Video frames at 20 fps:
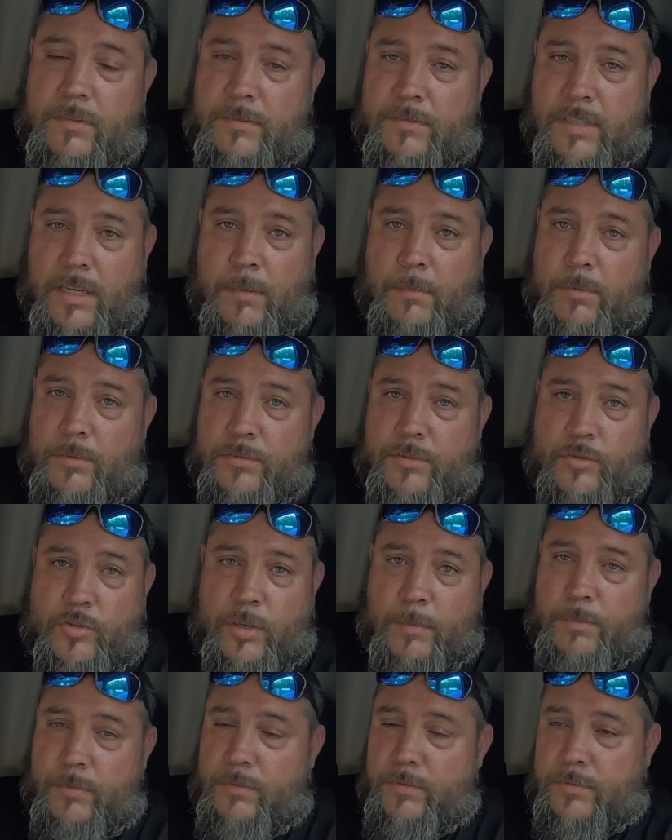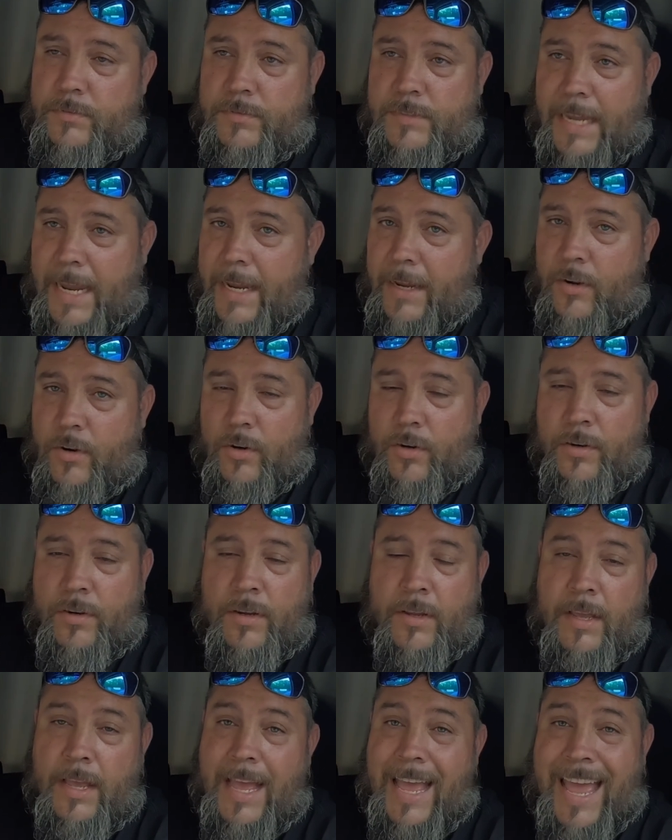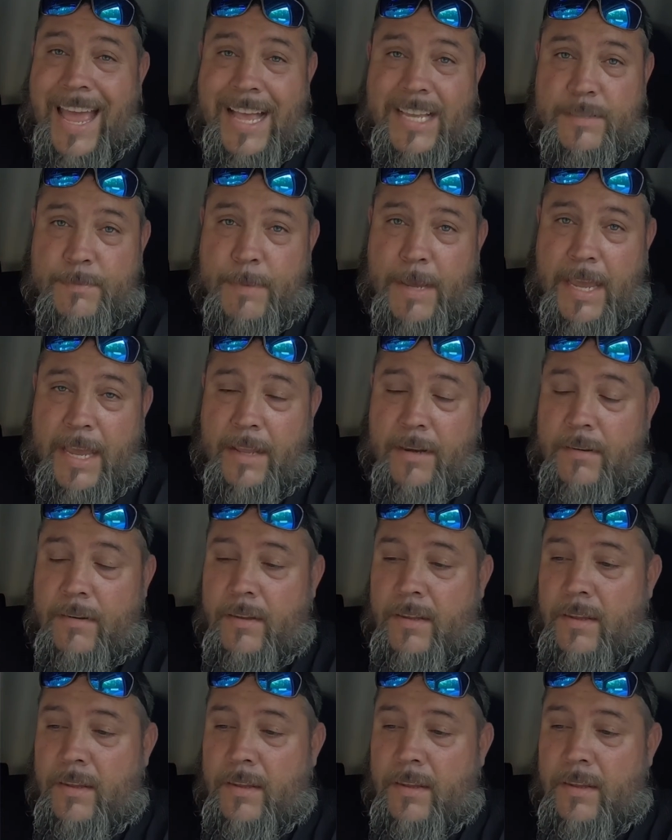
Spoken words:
doubles, triples, tanker, hazmat.